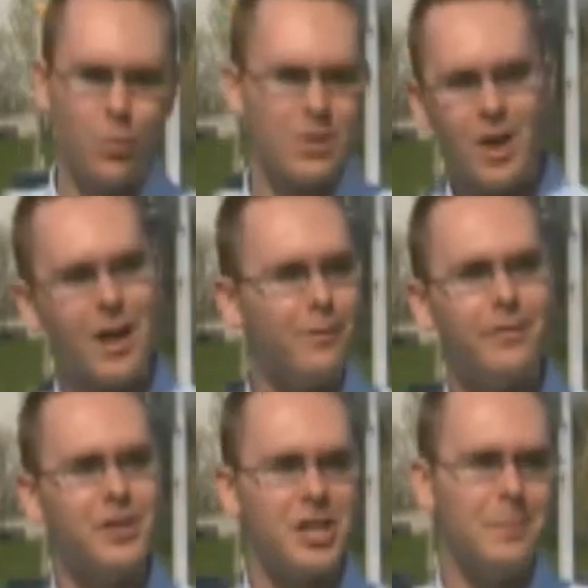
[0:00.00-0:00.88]
was kind of
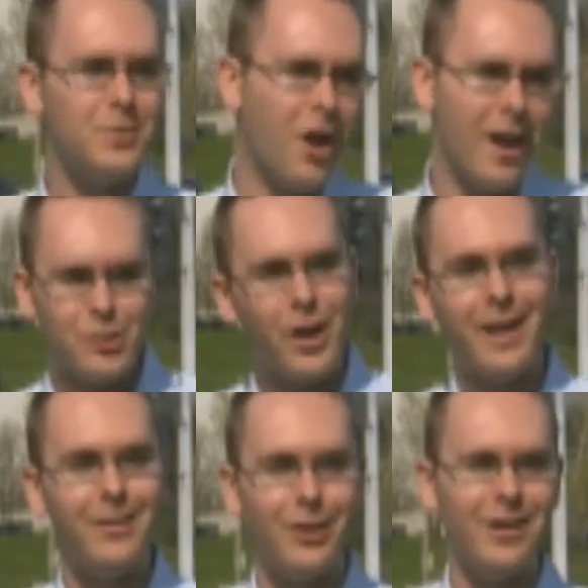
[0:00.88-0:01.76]
oddly shaped, kind of
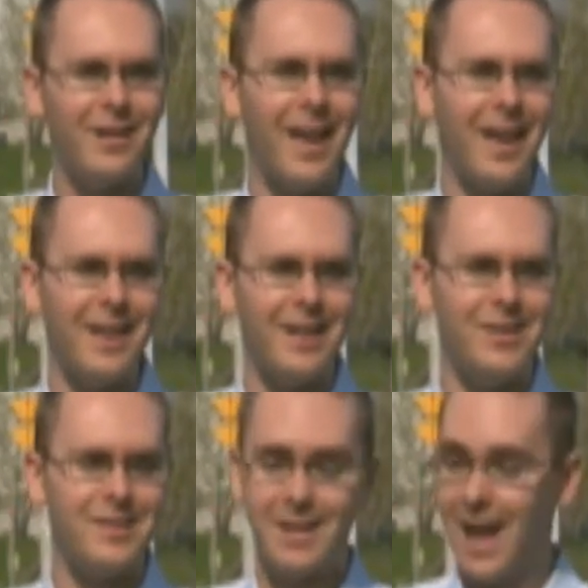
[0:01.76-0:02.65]
triangular,
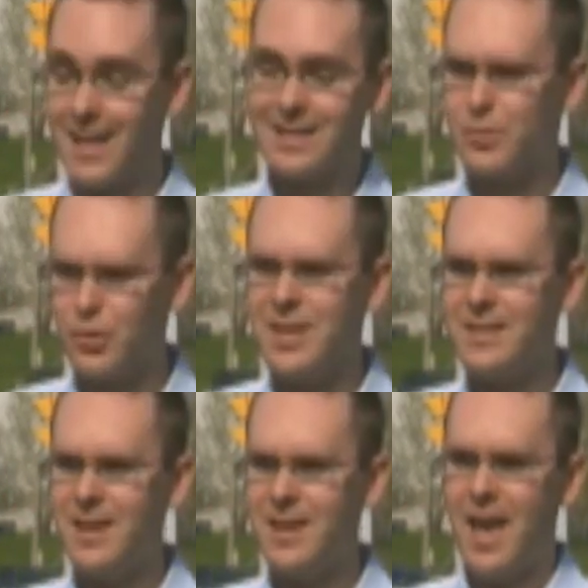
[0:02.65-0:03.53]
and had some
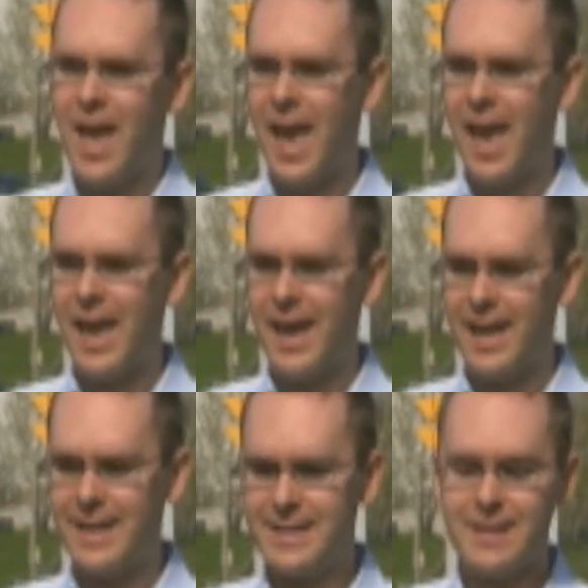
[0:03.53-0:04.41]
trees,
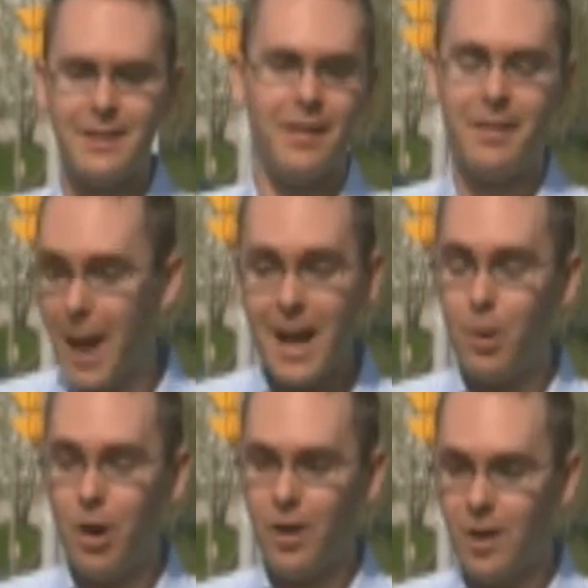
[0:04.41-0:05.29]
and the
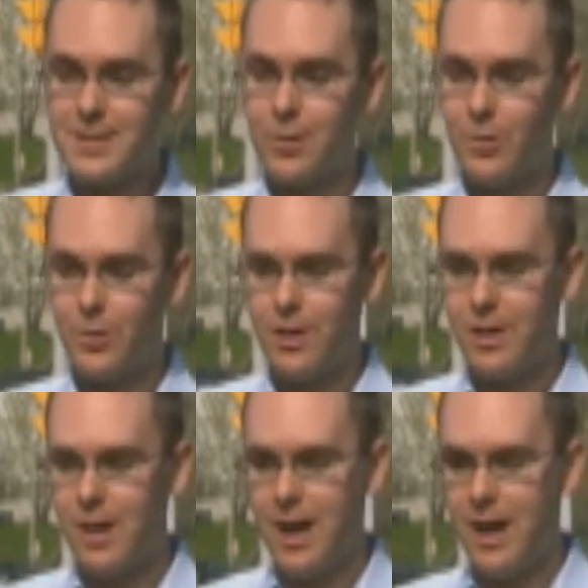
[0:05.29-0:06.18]
back part also
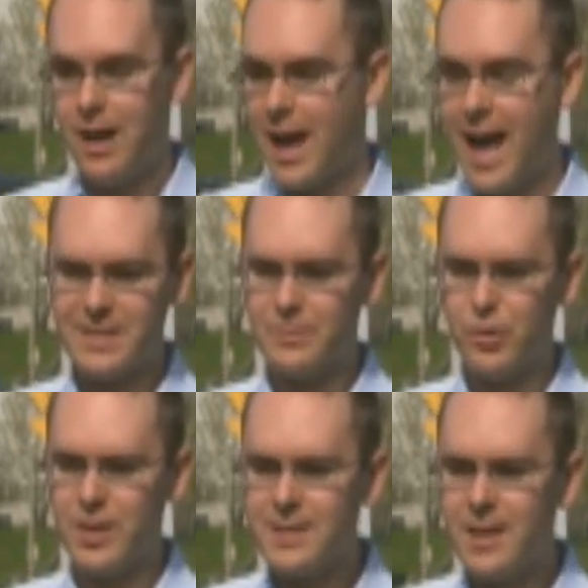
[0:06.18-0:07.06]
had some
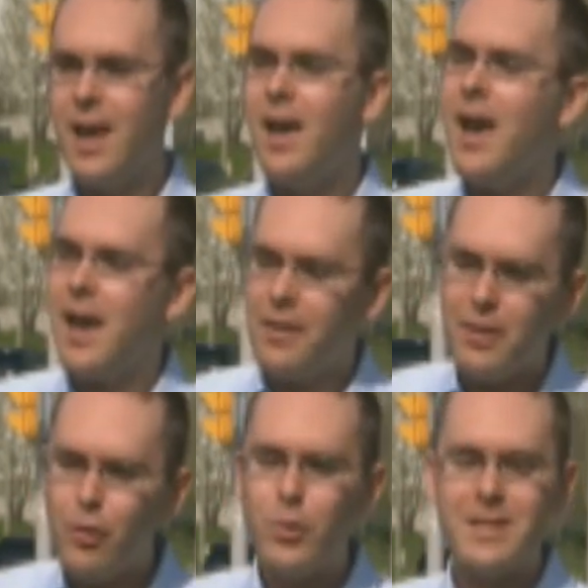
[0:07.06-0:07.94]
trees.
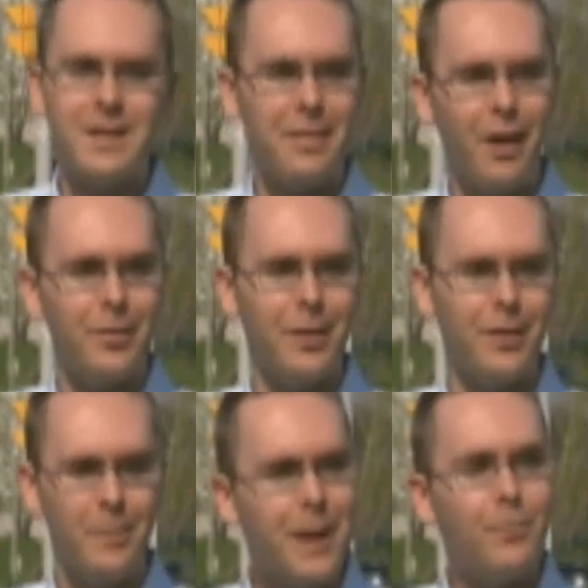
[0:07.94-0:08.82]
The other reason I thought
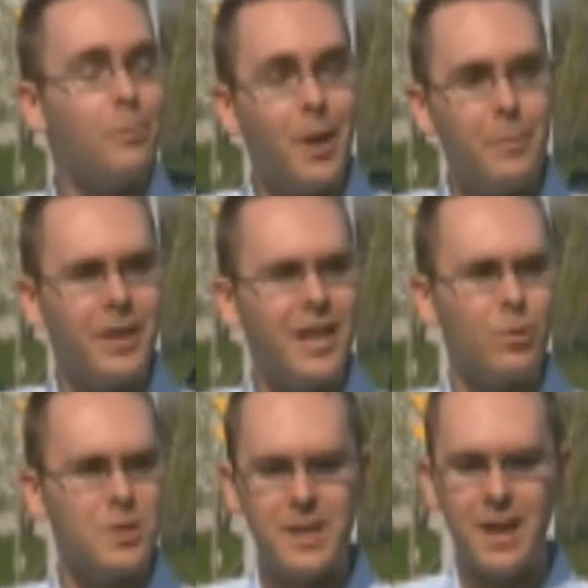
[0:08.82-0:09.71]
the back part might be
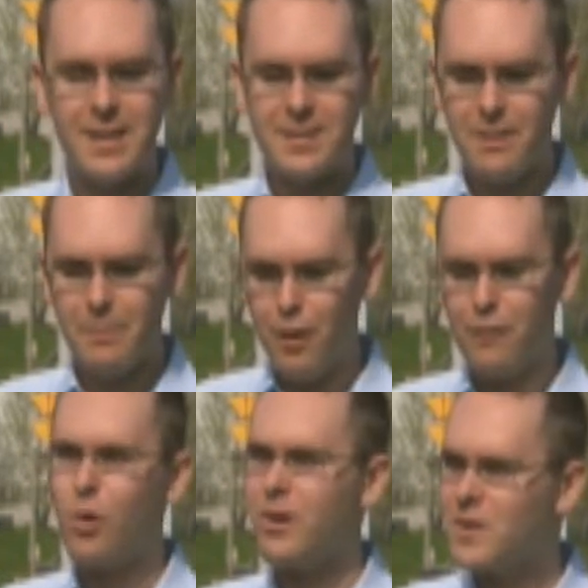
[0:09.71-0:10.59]
it was because
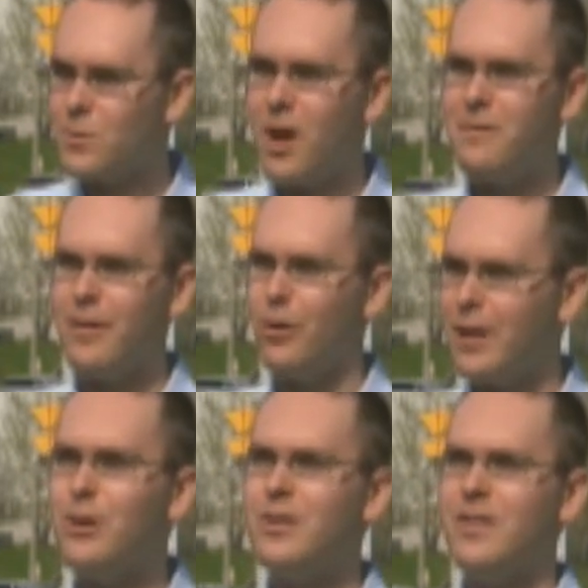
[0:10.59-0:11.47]
Mayor Ford and his wife, in
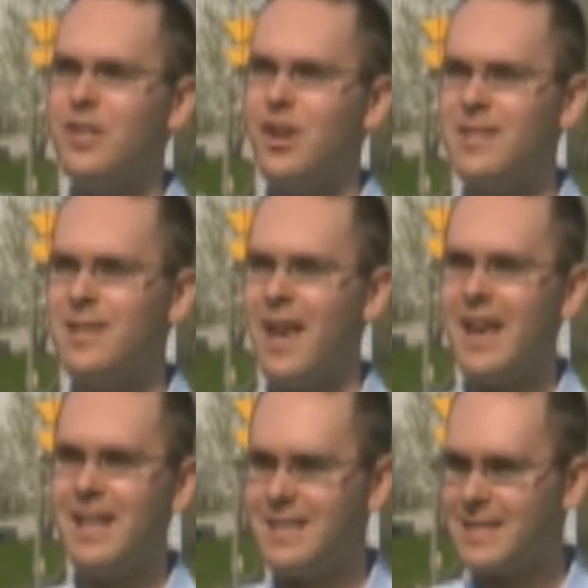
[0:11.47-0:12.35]
their letter to the
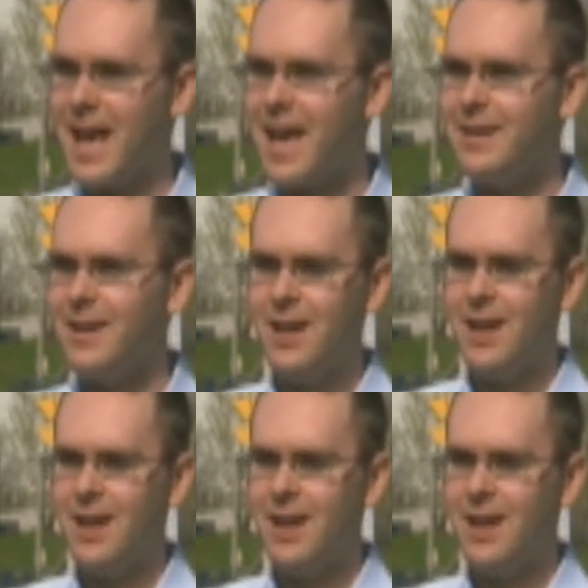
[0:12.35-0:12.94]
TRCA, had said